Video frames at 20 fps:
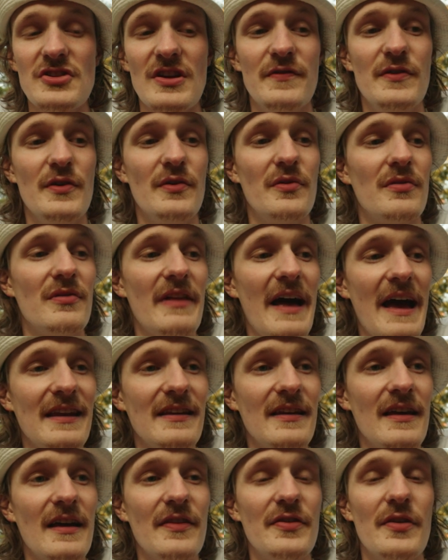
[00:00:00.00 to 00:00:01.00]
If you let
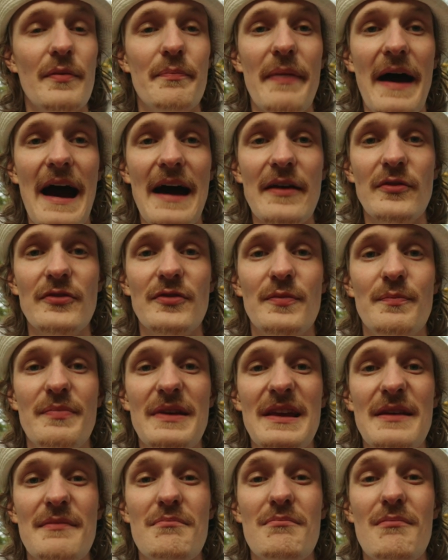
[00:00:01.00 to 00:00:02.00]
the battles
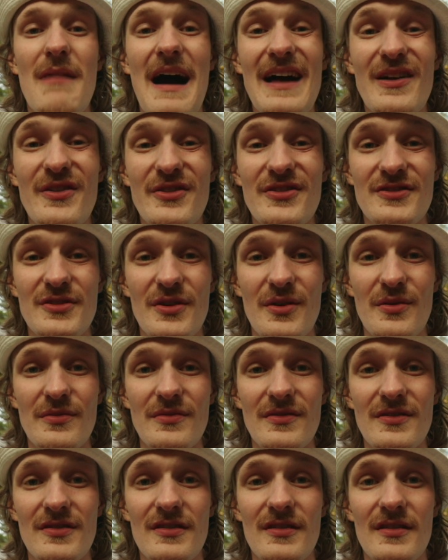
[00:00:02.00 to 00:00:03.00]
be
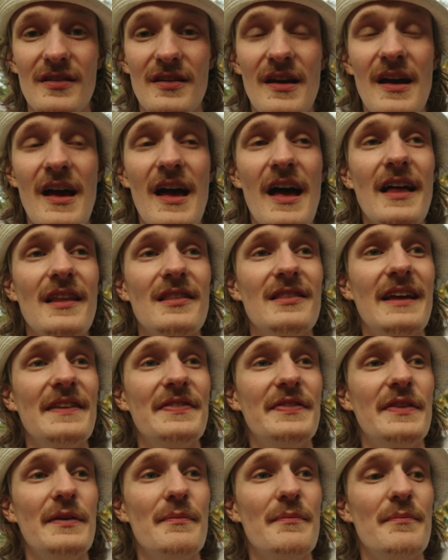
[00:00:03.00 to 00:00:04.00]
milestones,
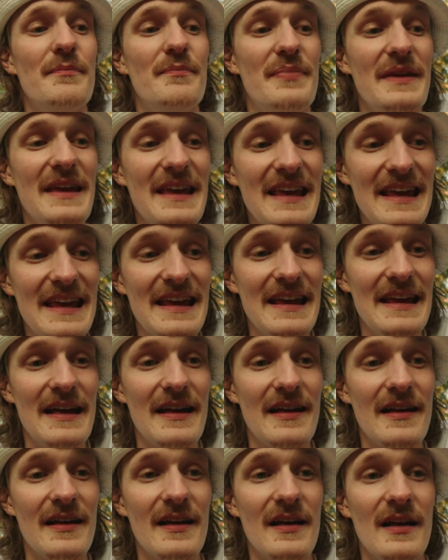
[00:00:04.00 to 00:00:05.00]
let them
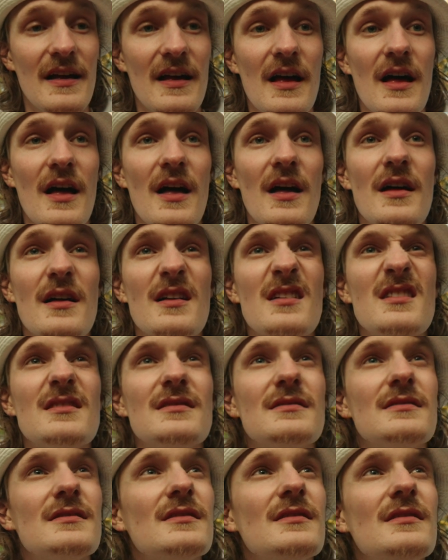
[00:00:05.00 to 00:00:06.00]
be
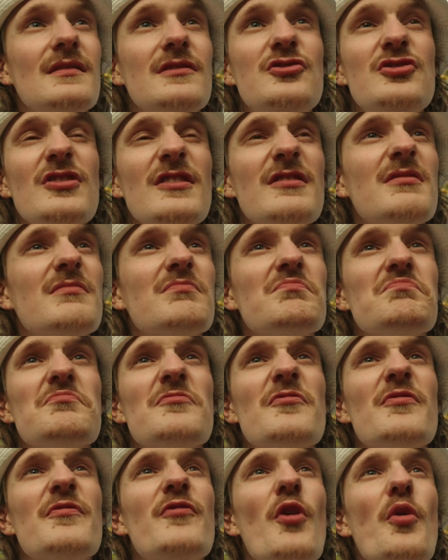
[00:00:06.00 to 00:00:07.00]
just
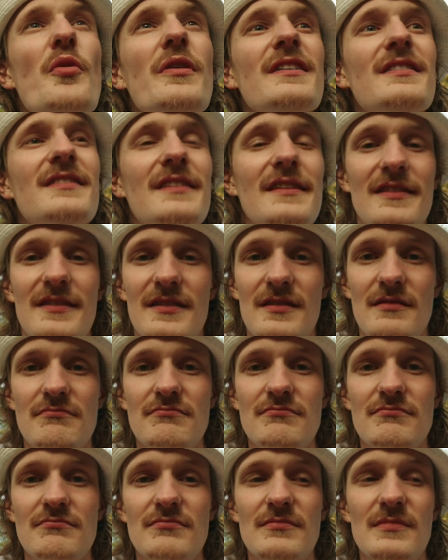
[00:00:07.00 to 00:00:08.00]
focuses.
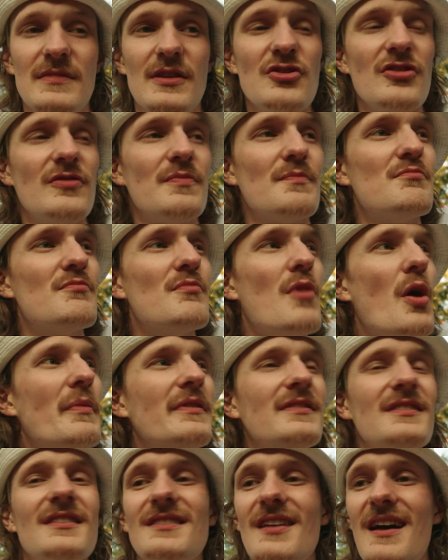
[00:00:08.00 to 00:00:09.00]
They're just
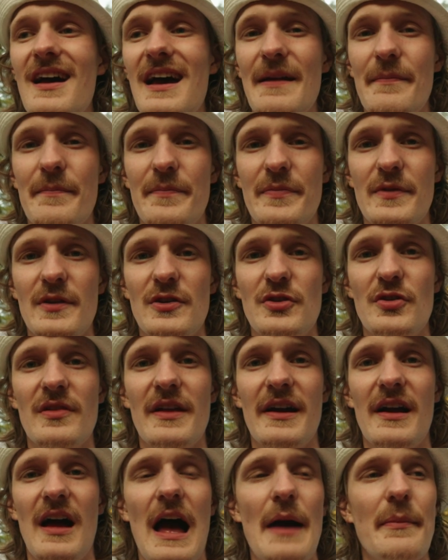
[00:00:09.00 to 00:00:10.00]
moments in time. You're
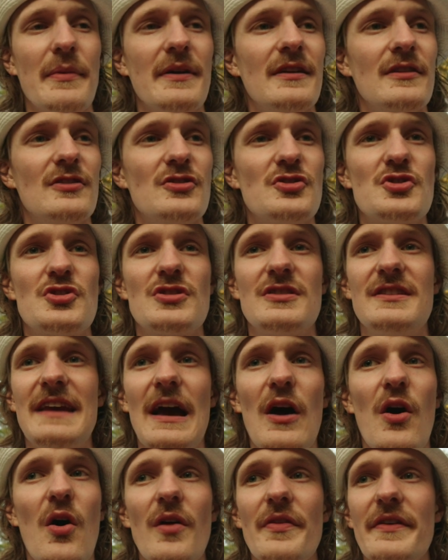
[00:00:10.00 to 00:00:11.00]
like, I'm gonna
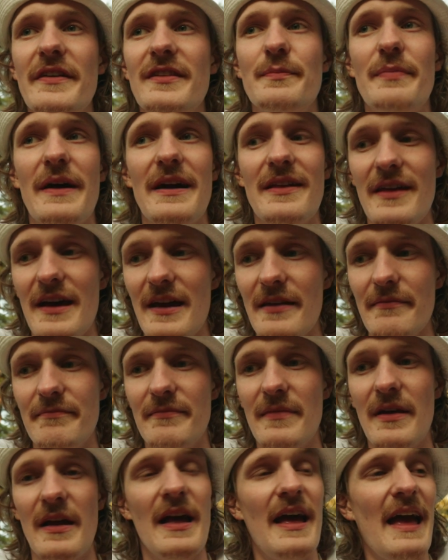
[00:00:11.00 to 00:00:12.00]
get all this by then.
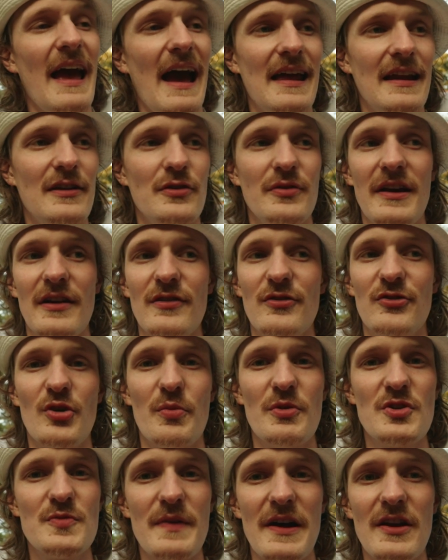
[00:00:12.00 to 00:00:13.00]
And you get so
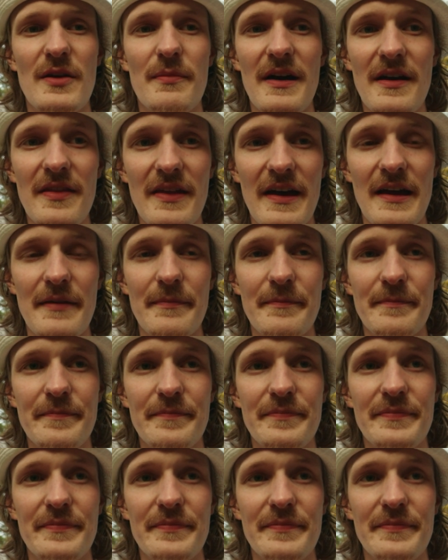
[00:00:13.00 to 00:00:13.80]
much better by then